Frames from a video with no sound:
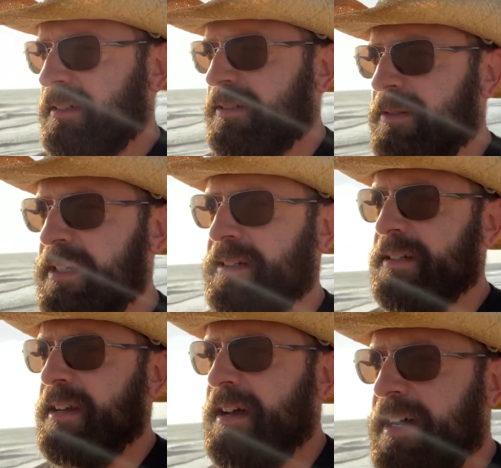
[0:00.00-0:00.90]
when
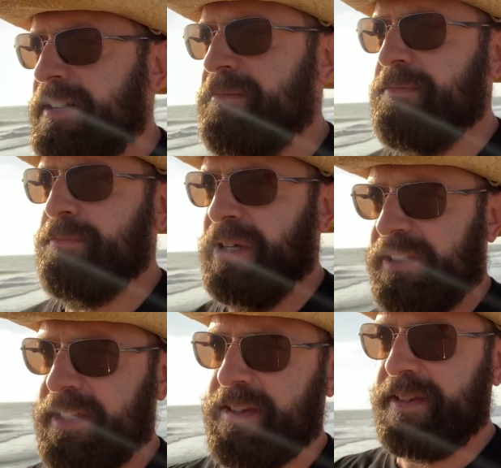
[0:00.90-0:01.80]

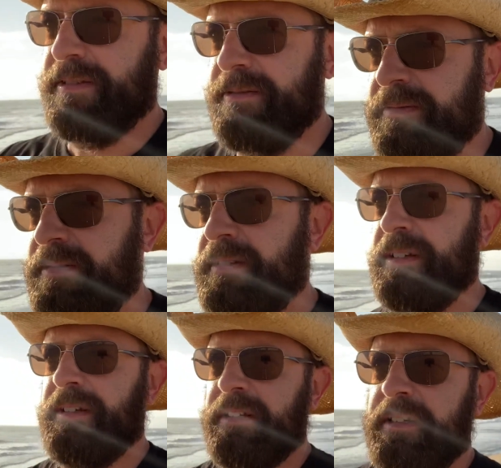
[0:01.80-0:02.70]
billions
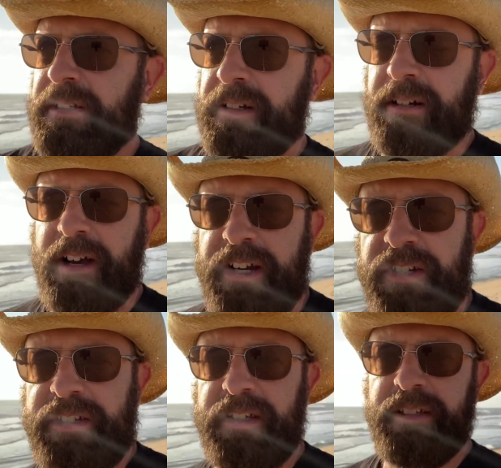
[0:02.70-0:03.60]
are
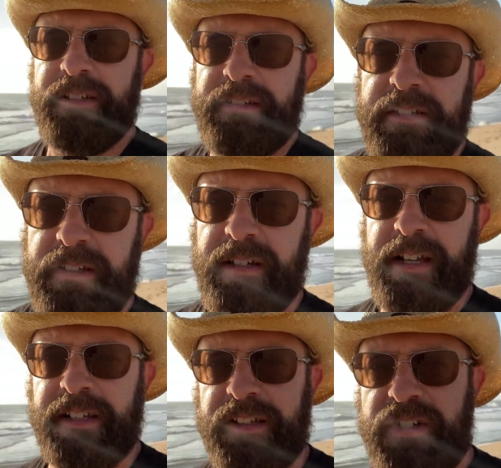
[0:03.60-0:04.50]
actually
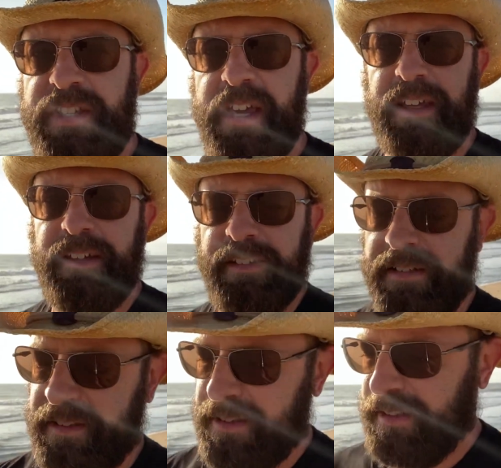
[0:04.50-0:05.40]
ending their stake.
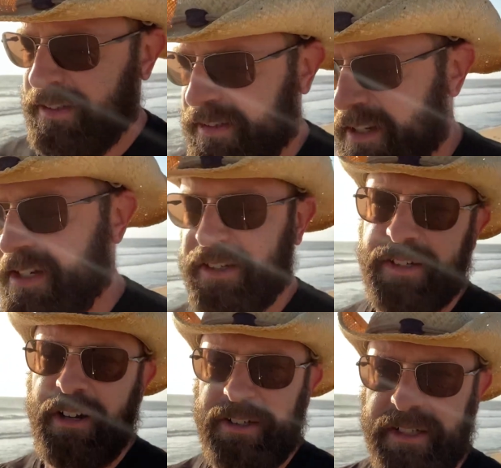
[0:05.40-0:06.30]
You can
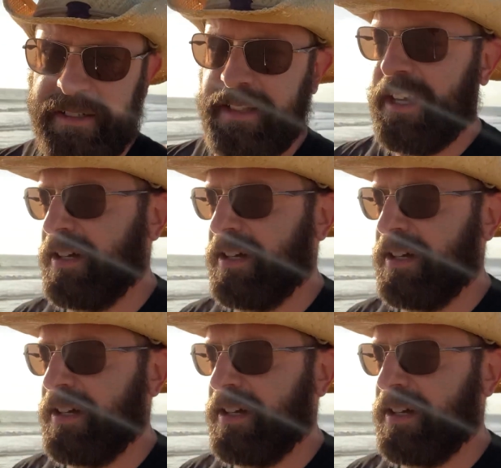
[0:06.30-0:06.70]
all look that